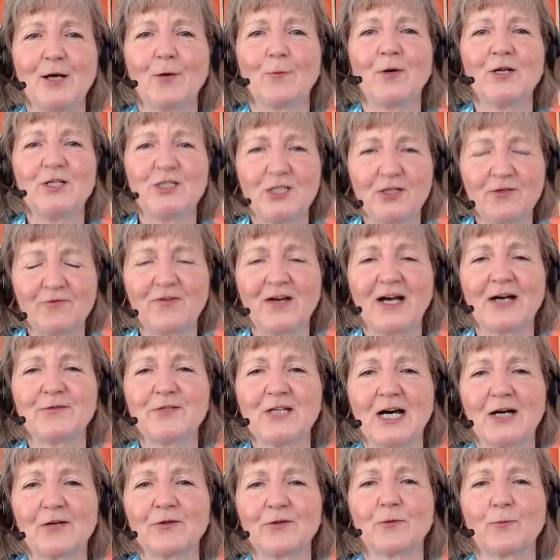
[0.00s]
when she
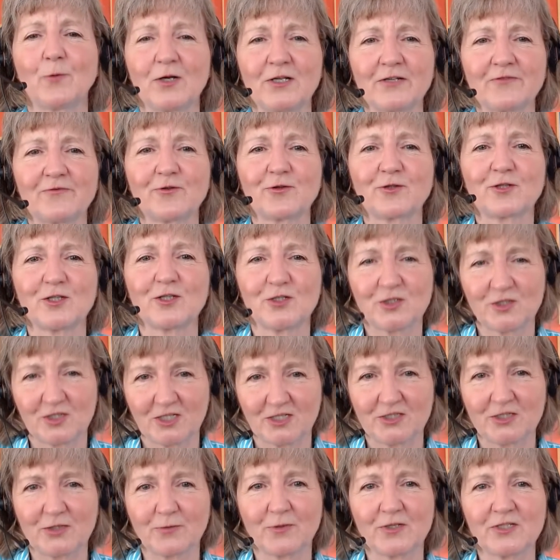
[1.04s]
found out that one of her
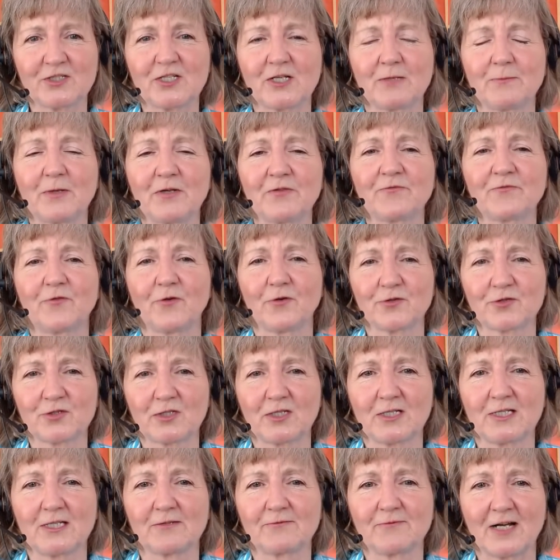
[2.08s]
constituents had been
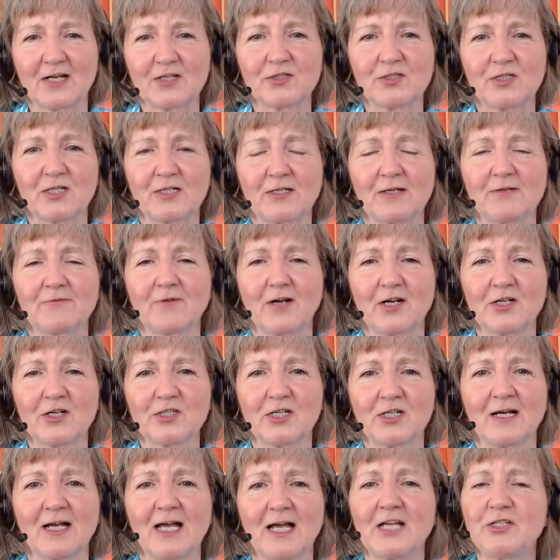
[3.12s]
falsely arrested in
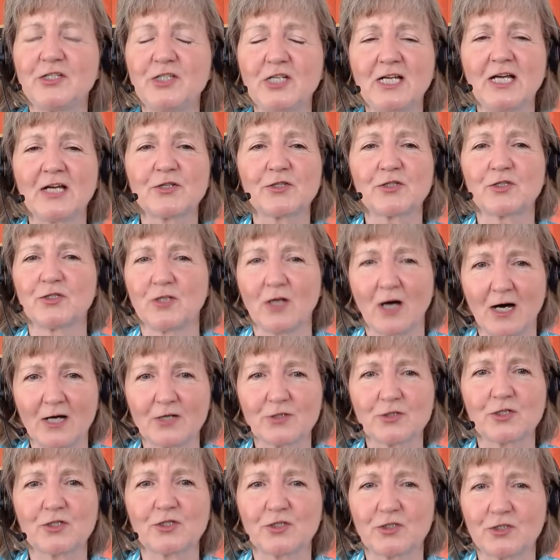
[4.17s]
Russia, and she has
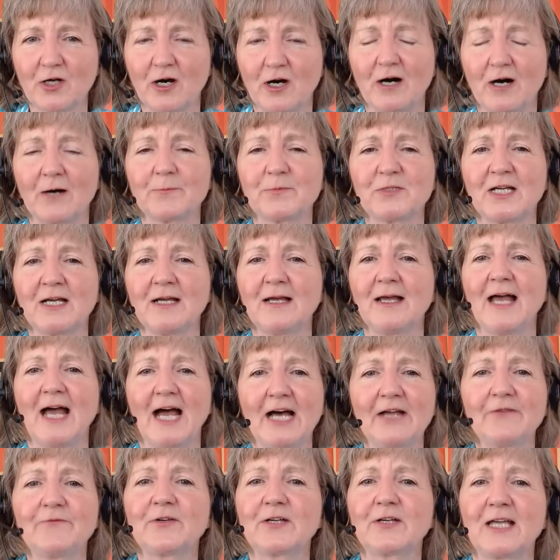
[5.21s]
not stopped
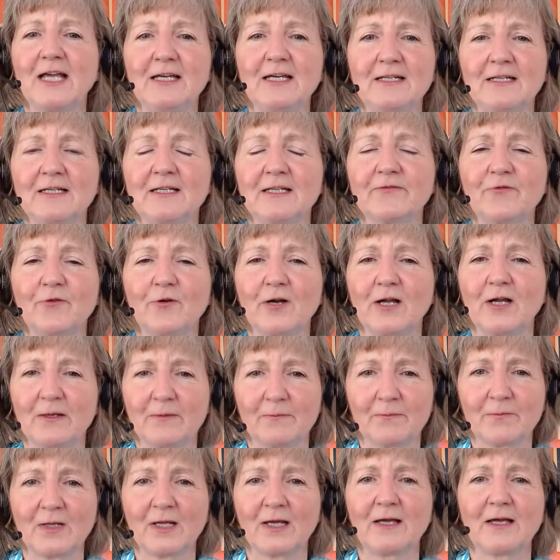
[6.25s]
advocating for
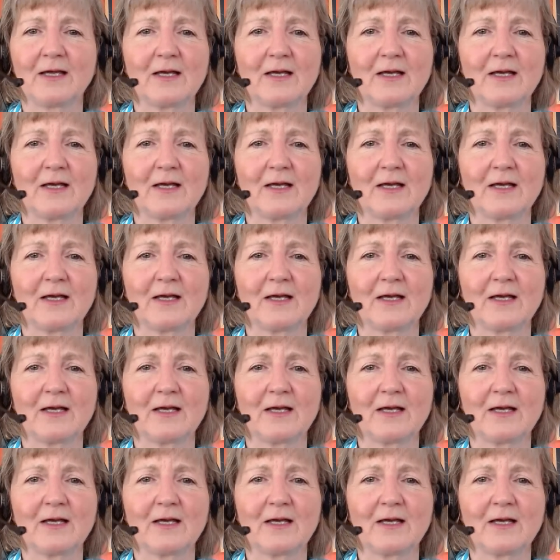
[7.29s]
him